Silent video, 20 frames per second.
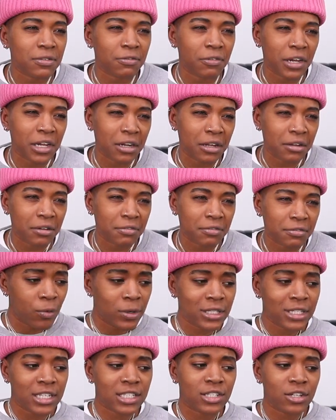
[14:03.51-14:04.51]
afraid of.
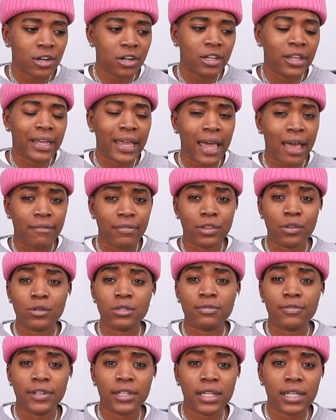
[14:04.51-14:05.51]
Once I started like having
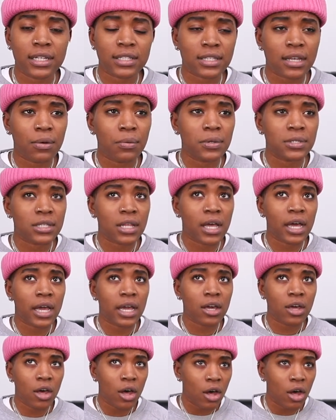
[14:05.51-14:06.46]
those feelings, I was like,